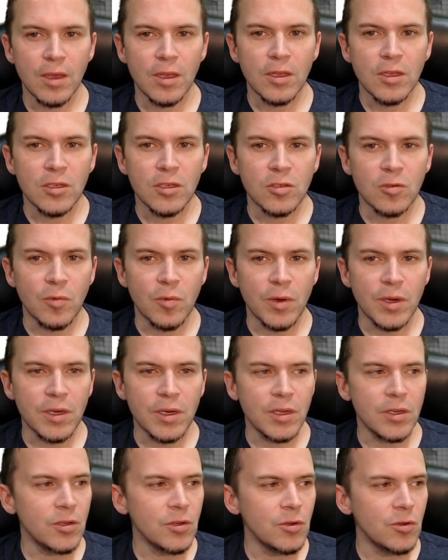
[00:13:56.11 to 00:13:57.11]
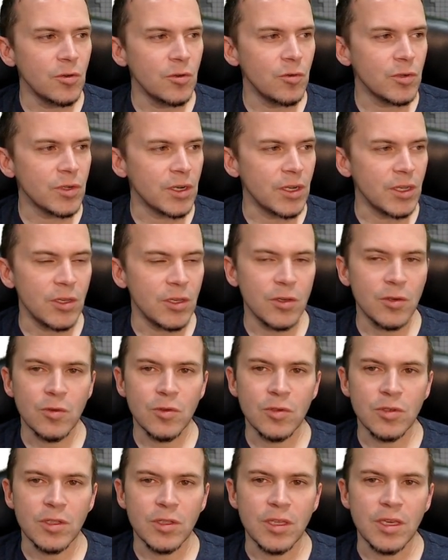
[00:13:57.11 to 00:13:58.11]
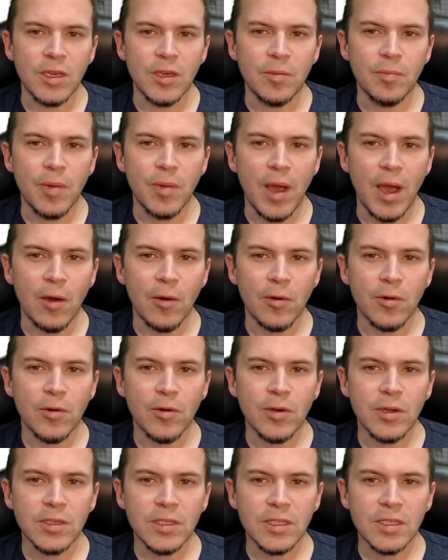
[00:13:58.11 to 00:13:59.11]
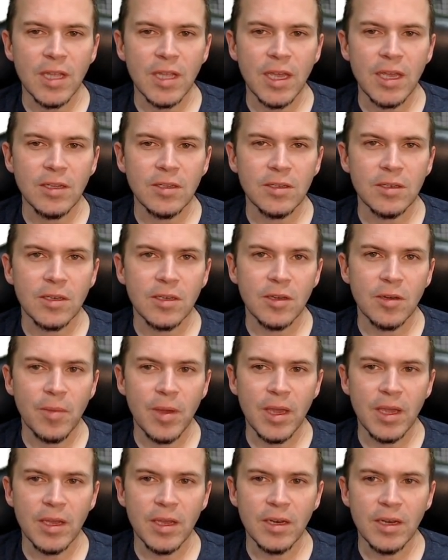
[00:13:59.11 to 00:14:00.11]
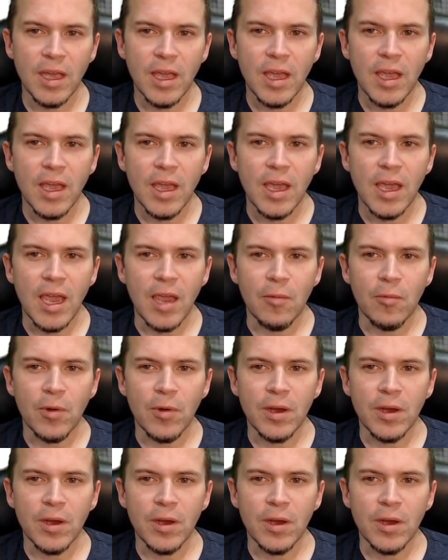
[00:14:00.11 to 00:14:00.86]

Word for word: So what we're going to do, we're going to use the power on state command and we're going to